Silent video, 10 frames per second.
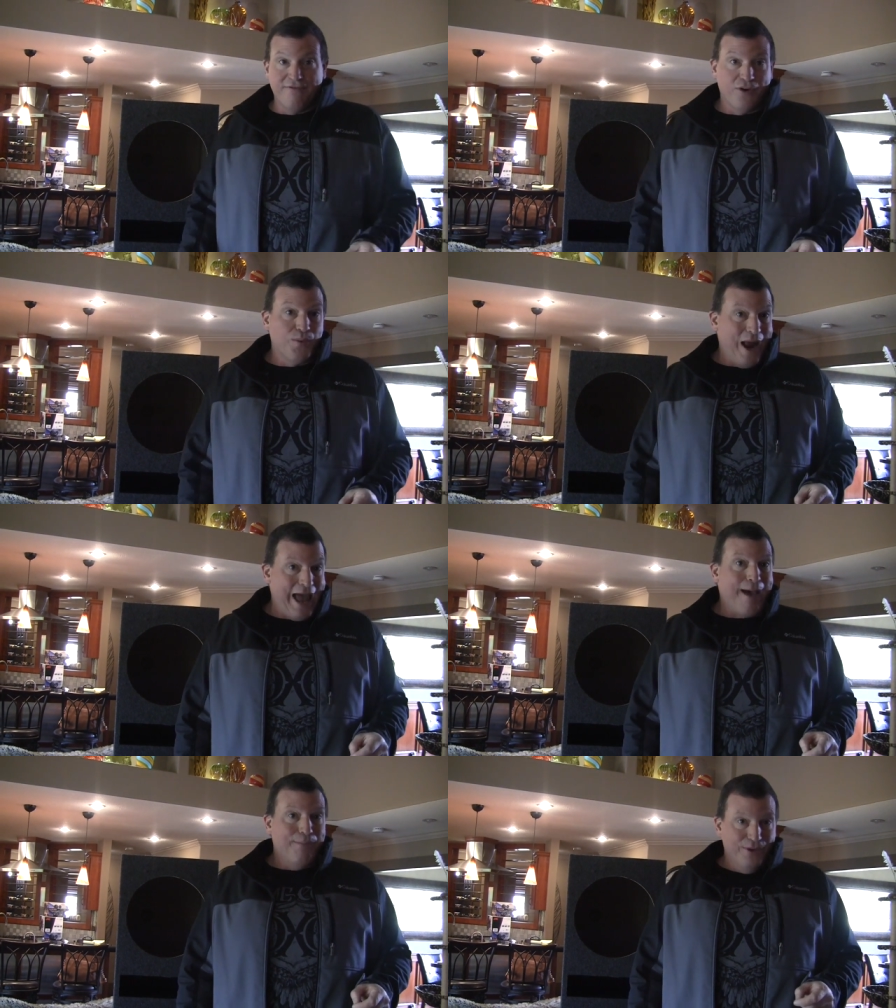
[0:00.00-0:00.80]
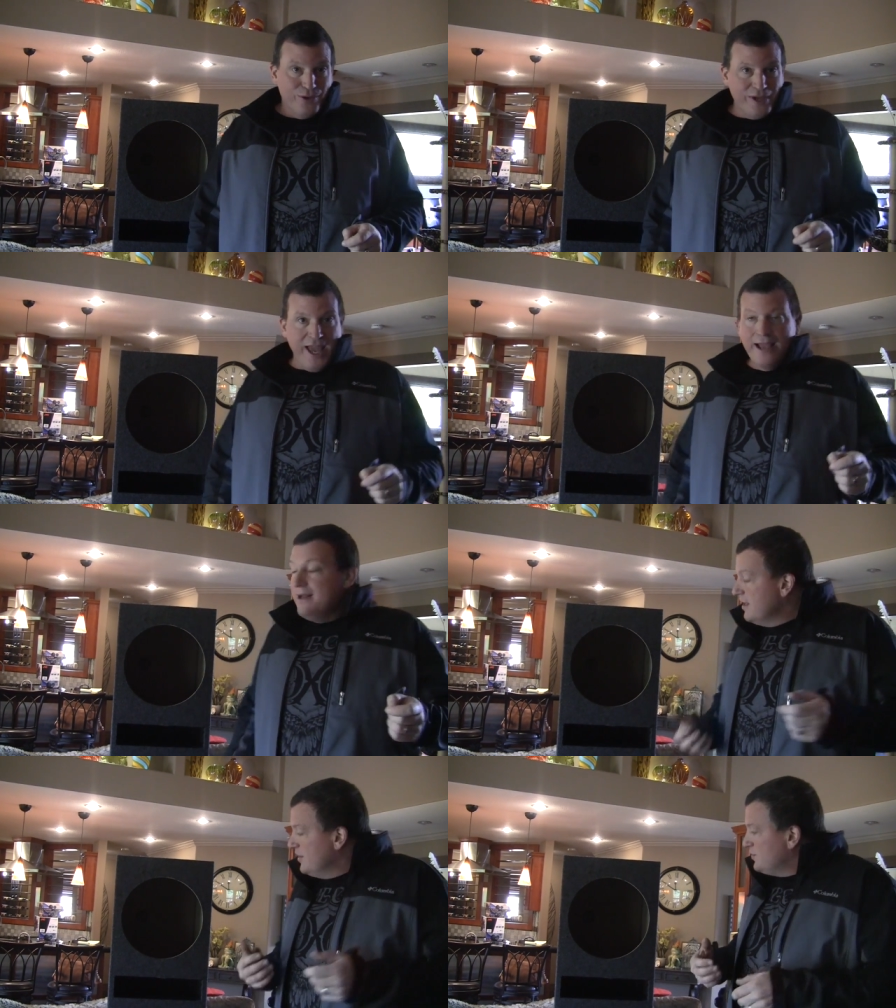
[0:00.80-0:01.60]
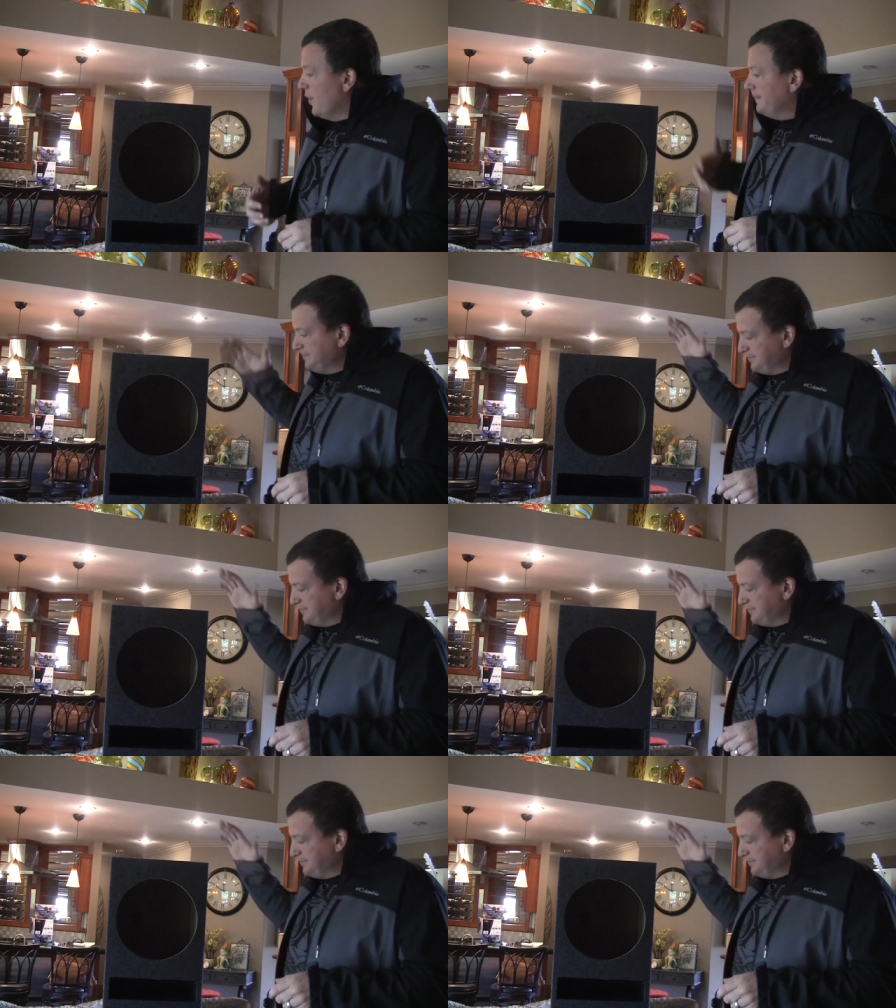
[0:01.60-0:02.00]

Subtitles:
for rap, okay? So